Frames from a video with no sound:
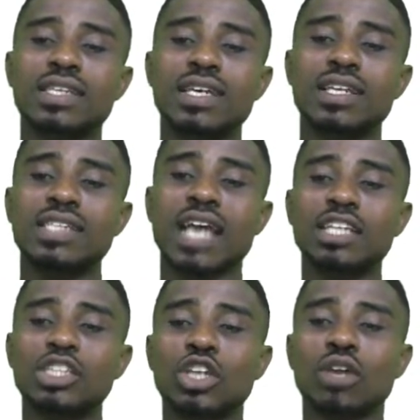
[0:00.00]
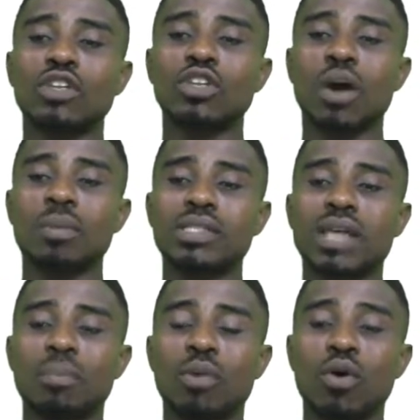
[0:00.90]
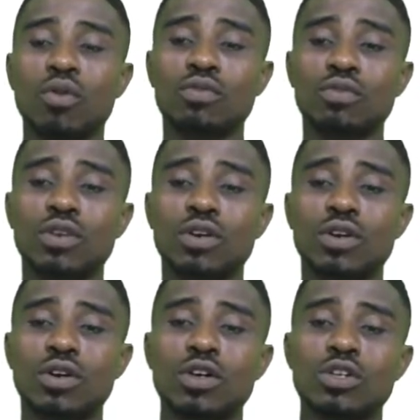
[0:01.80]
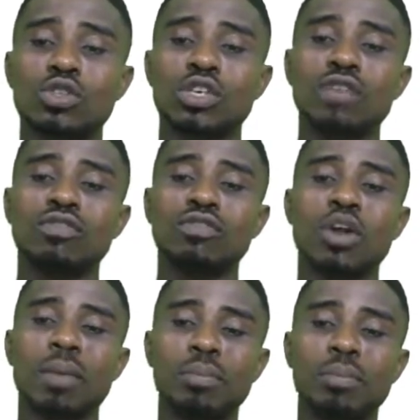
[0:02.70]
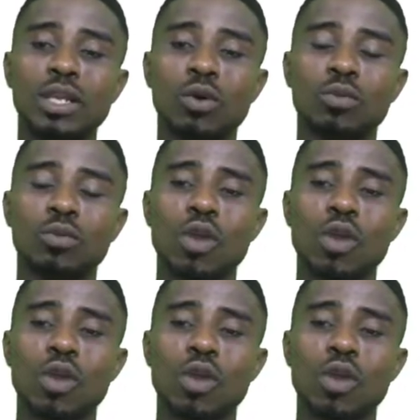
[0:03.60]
is the addition of the numbers above to give the number below.